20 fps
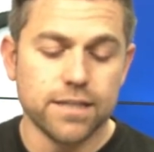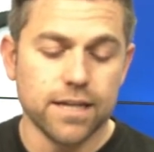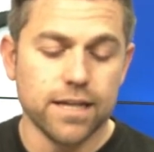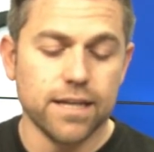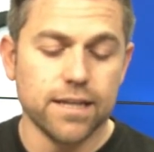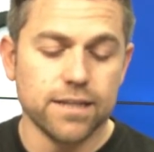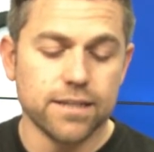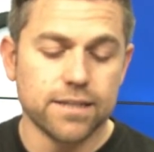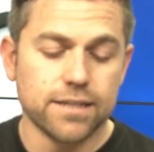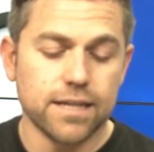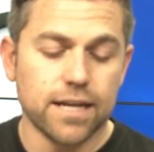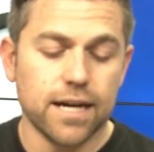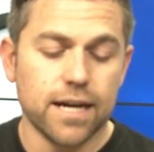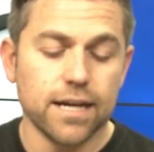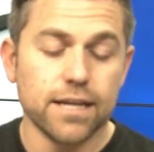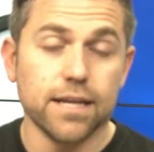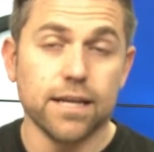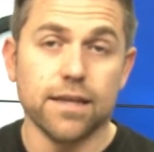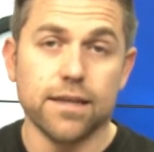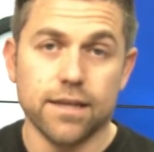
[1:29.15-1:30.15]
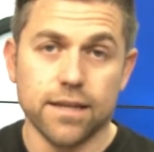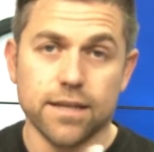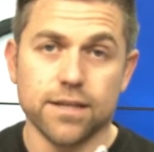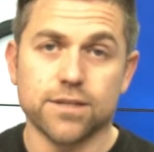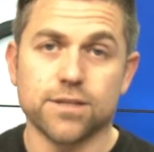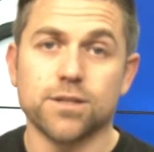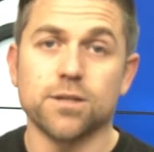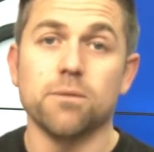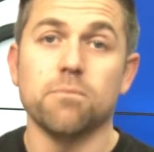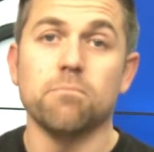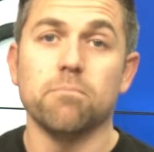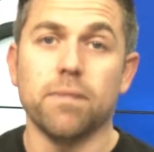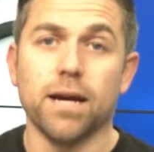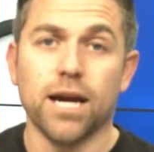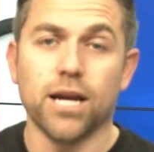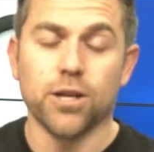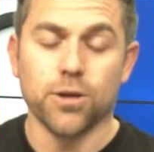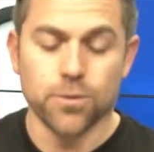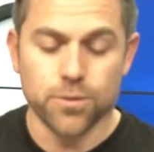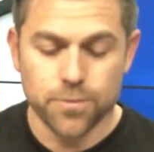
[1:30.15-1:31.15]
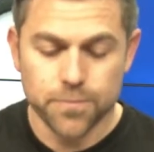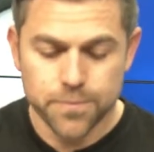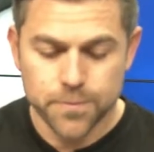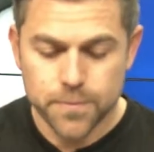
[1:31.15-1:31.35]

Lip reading: inside this manual.